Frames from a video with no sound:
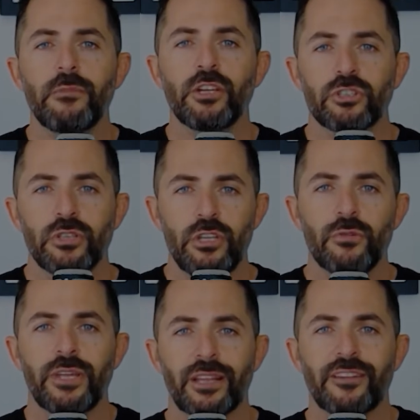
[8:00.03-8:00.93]
make sure that
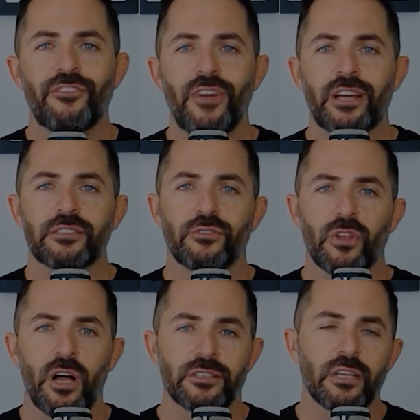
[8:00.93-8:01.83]
you get the facts of
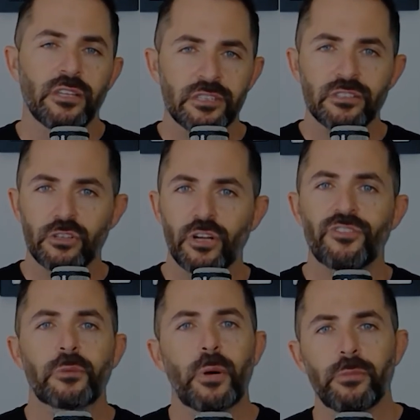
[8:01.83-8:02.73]
loss. Now, this is good
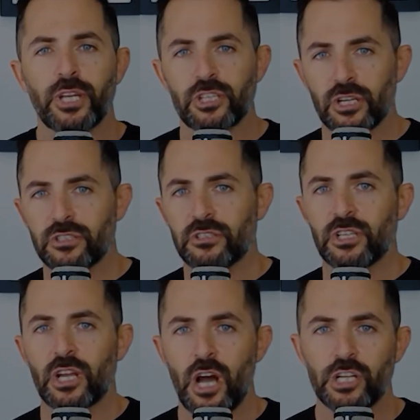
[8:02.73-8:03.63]
for public adjusters
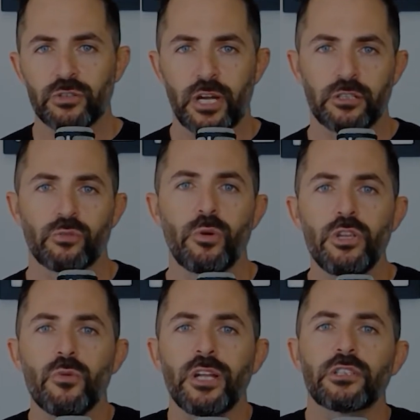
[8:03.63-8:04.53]
and contractors. When
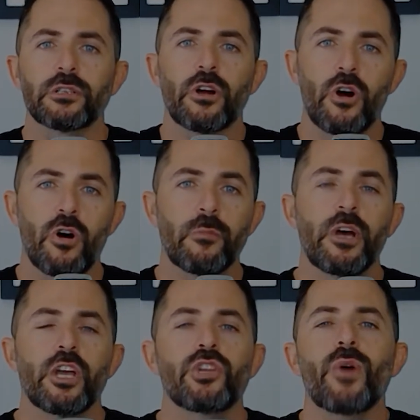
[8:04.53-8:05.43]
you enter a home,
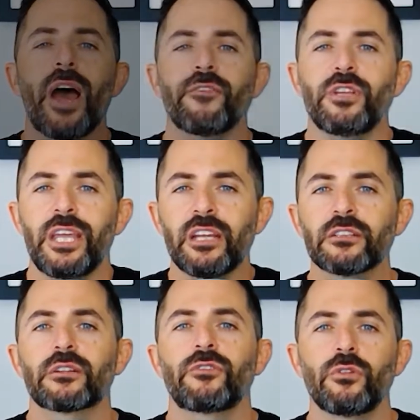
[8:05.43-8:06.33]
you have to
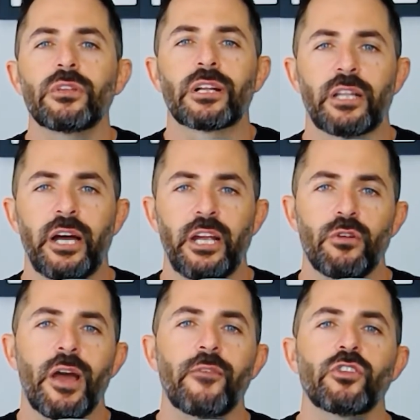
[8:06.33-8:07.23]
interview the client.
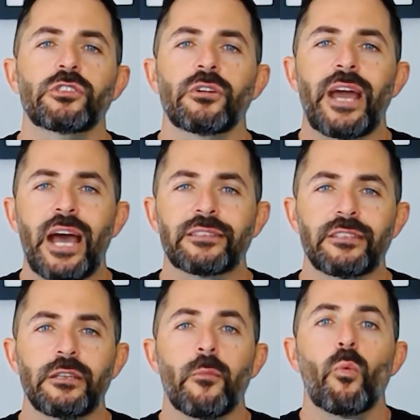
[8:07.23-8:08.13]
You have to start
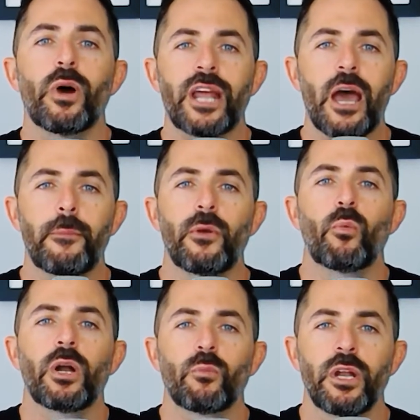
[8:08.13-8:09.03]
asking them what happened,
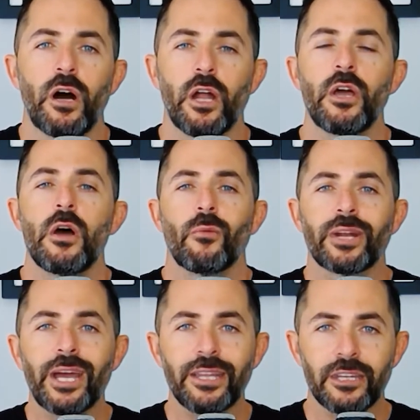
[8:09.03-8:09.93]
what went on. What
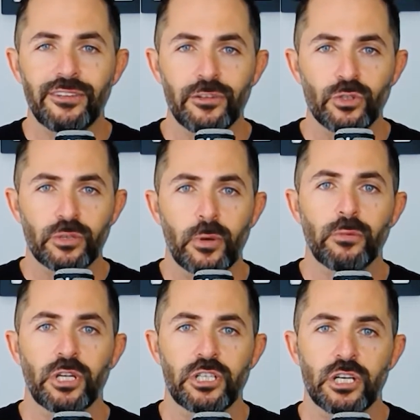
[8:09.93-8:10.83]
I like to do as a
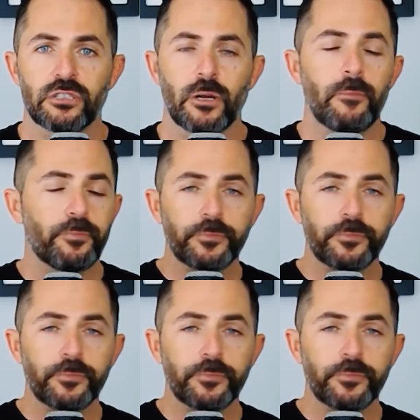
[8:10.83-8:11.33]
public adjuster